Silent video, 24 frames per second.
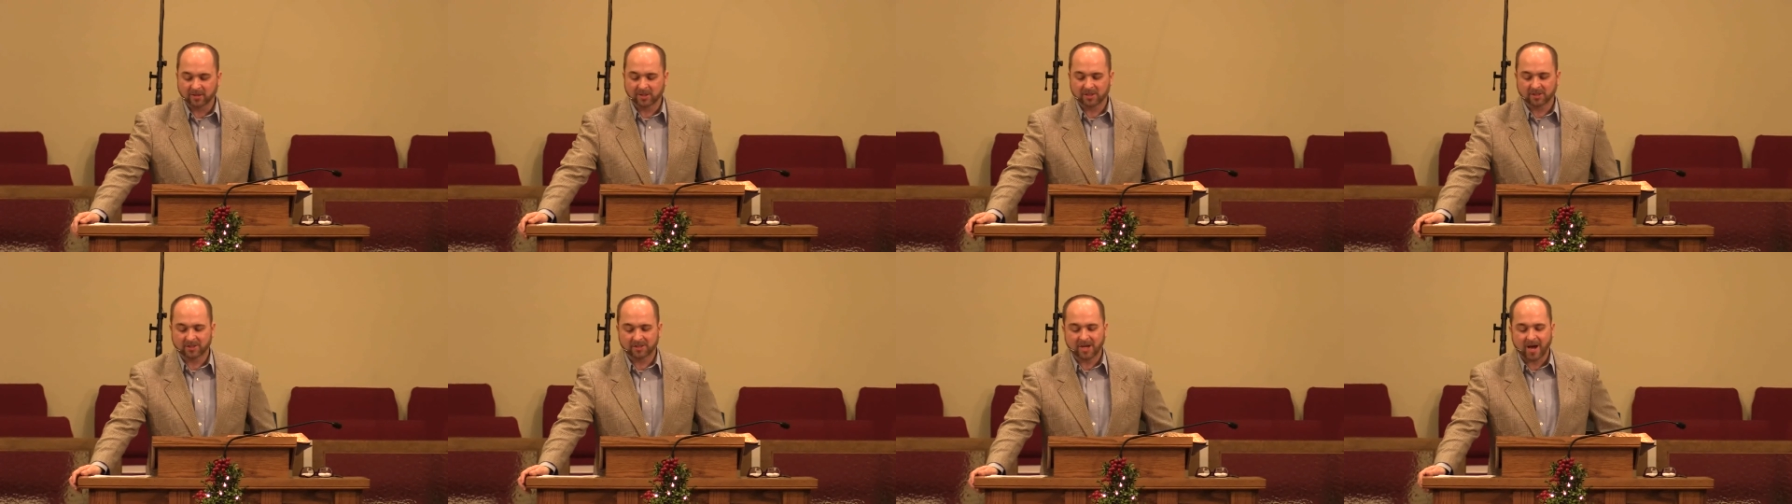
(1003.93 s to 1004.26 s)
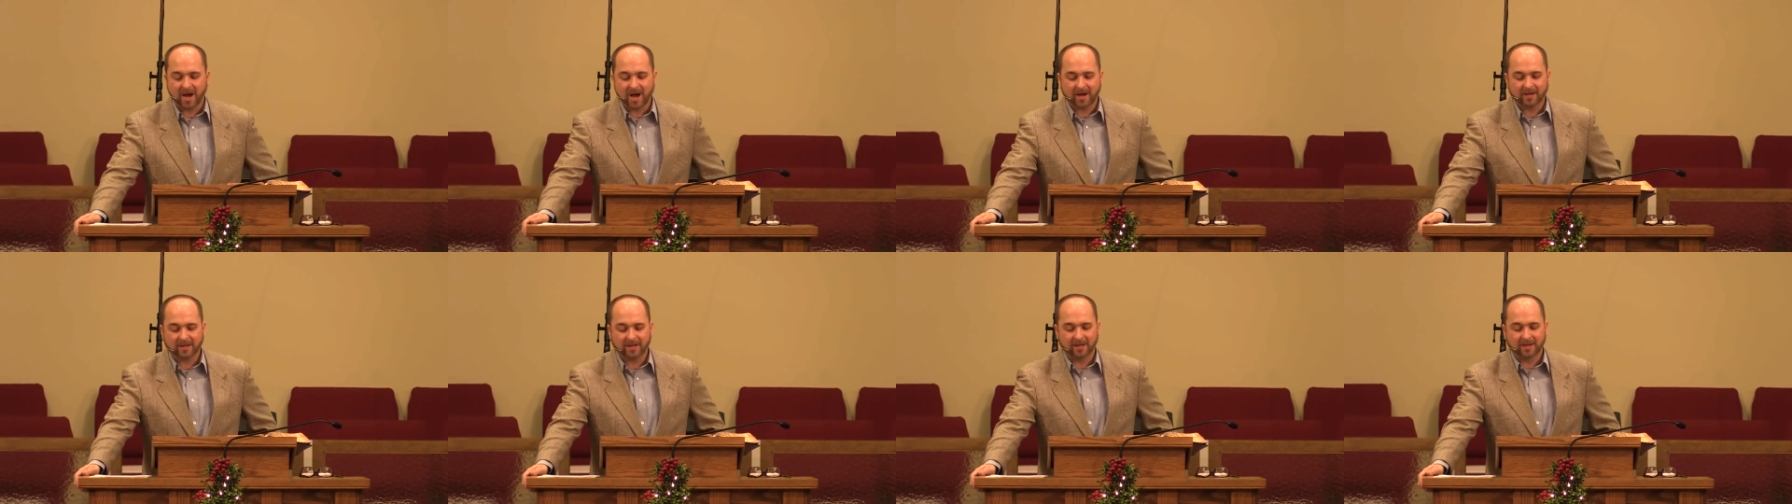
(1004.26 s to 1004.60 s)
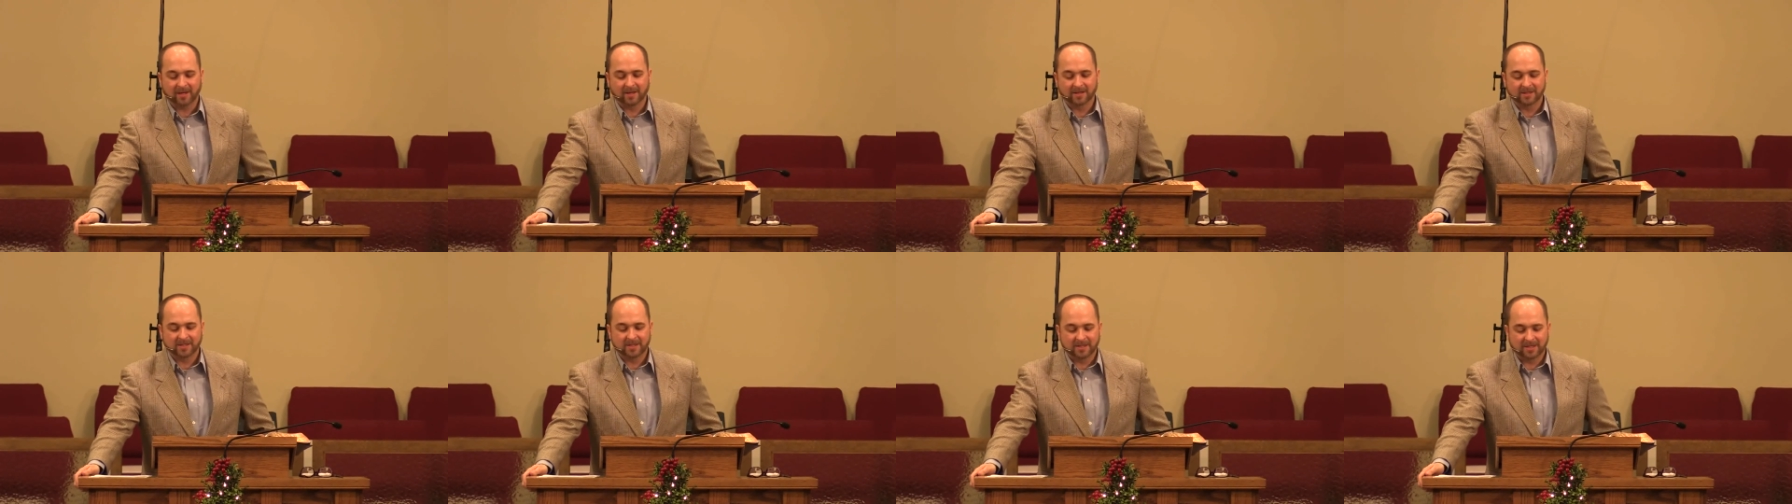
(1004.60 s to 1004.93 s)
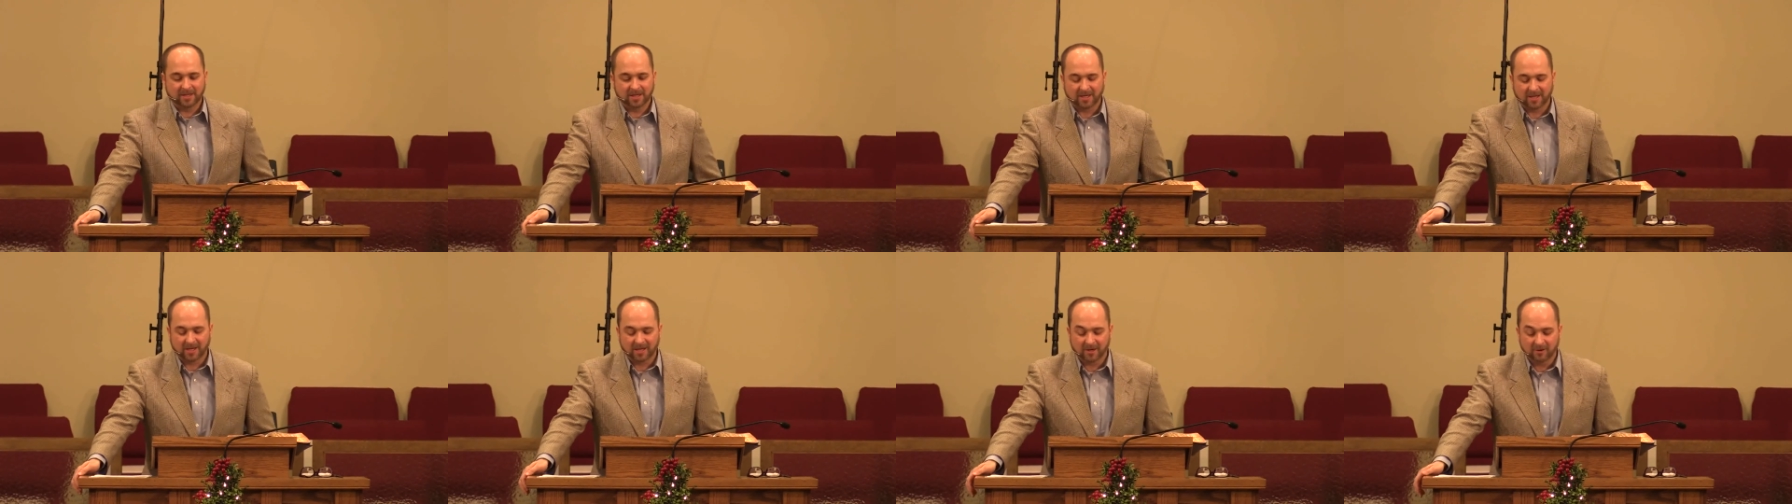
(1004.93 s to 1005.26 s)
stalking,
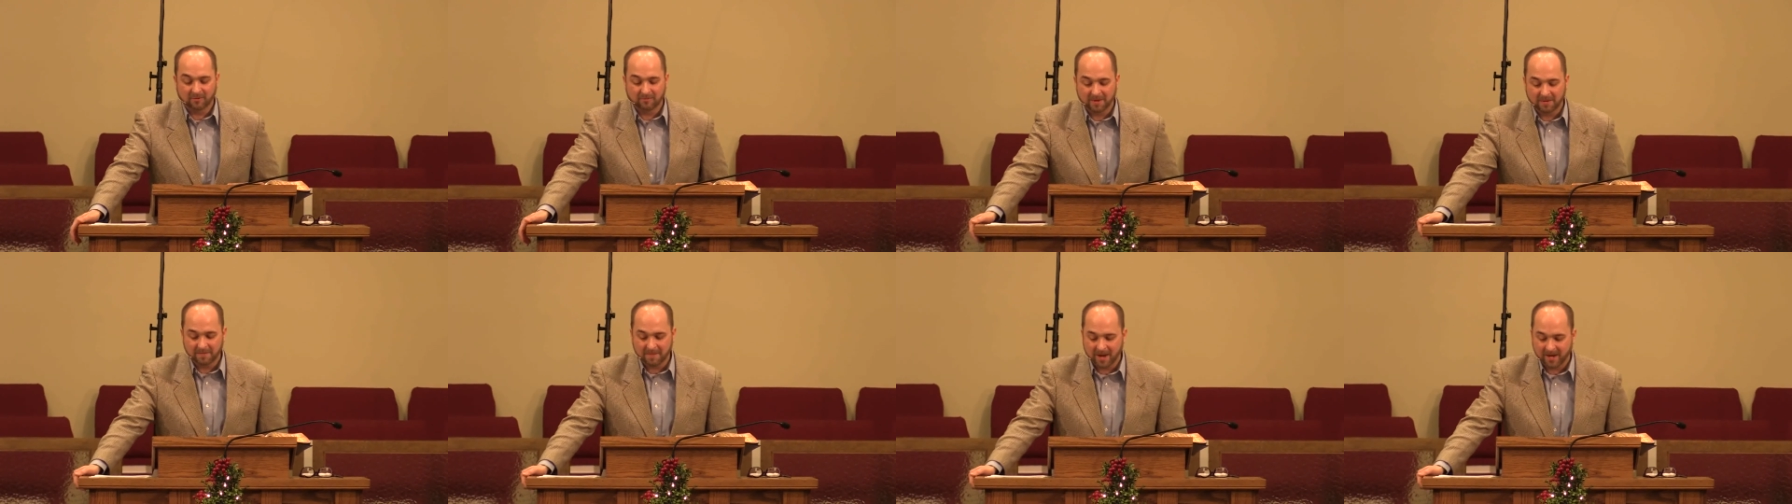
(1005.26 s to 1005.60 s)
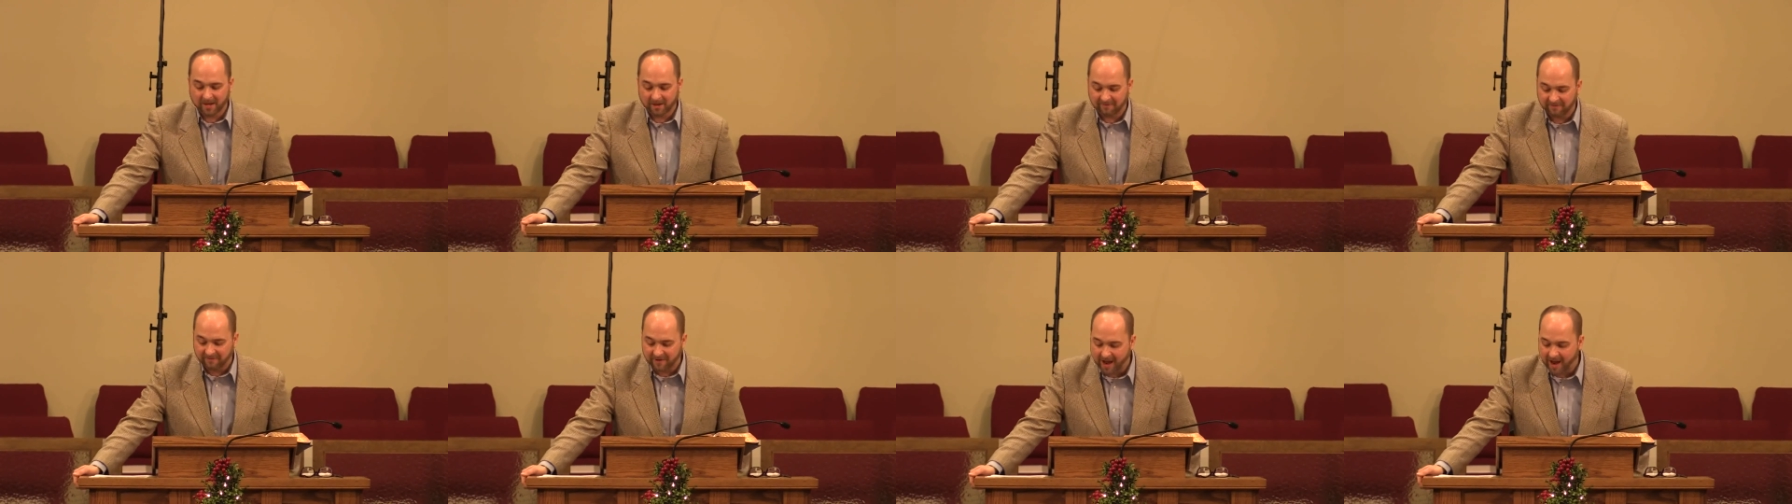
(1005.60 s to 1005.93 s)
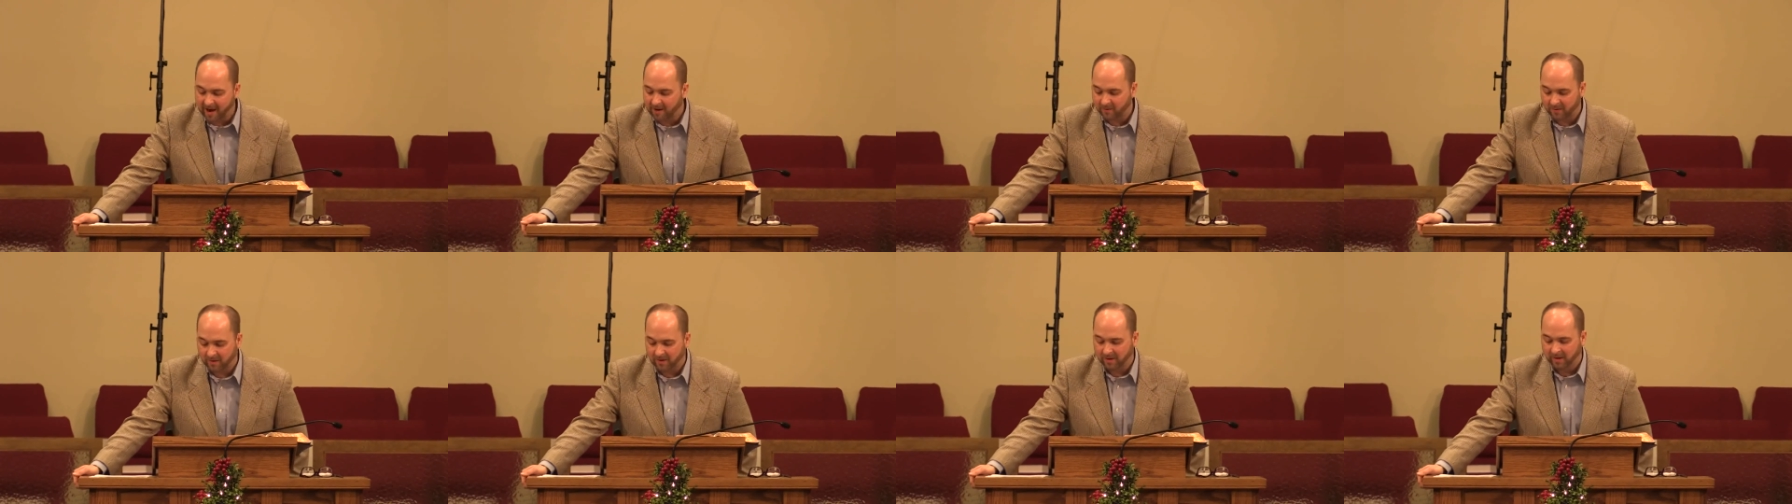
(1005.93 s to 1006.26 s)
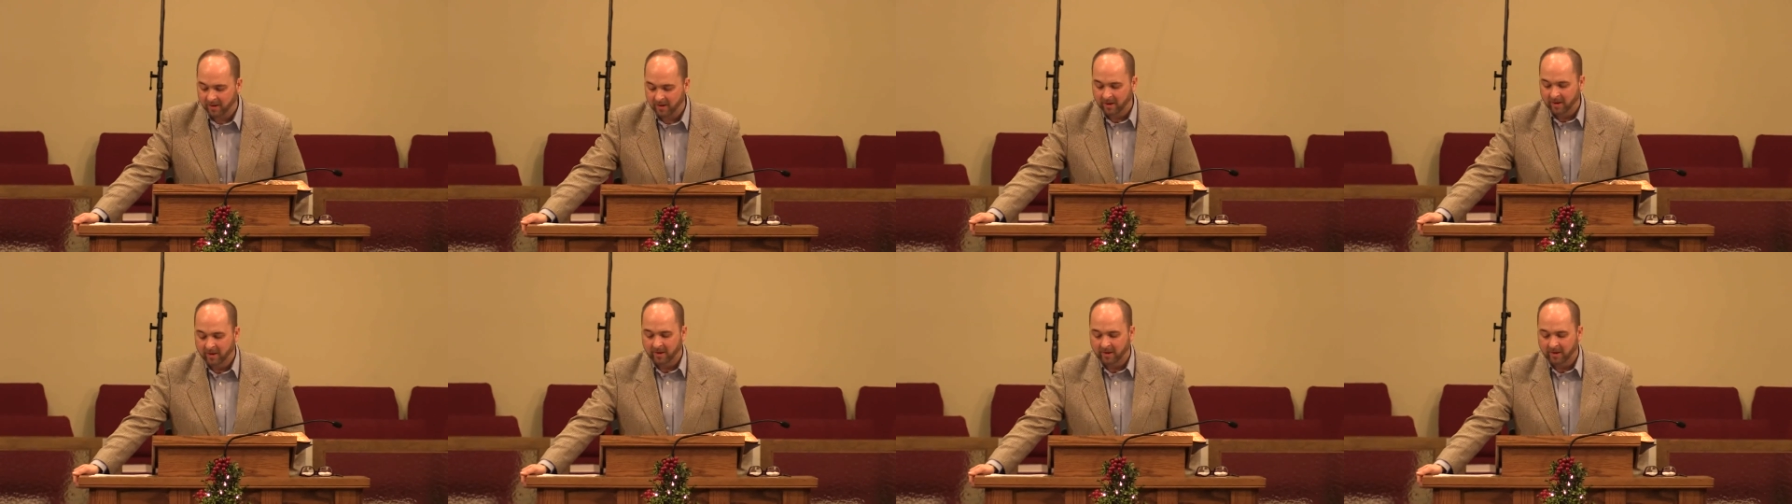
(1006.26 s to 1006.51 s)
seeking whom he may devour.